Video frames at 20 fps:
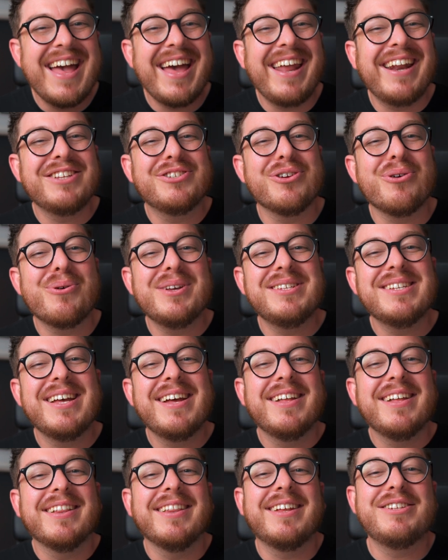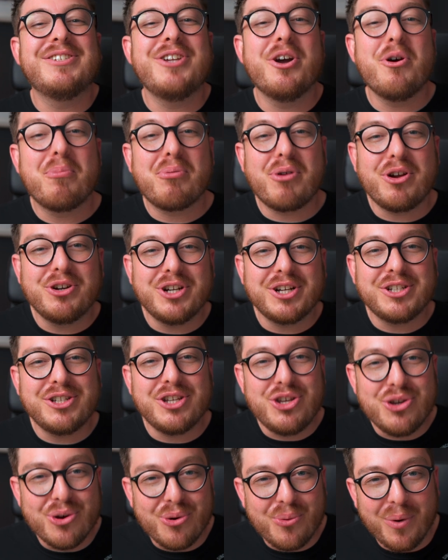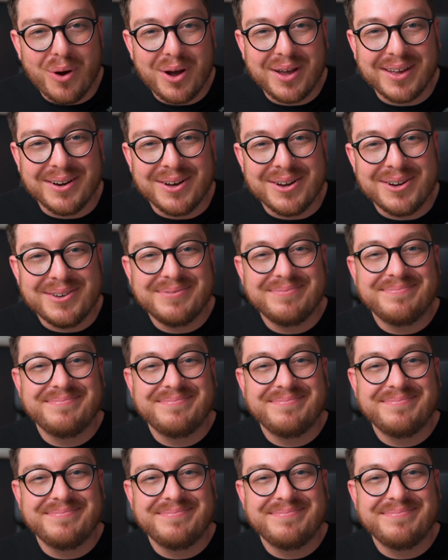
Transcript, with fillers: And as always, let us know what project you're working on.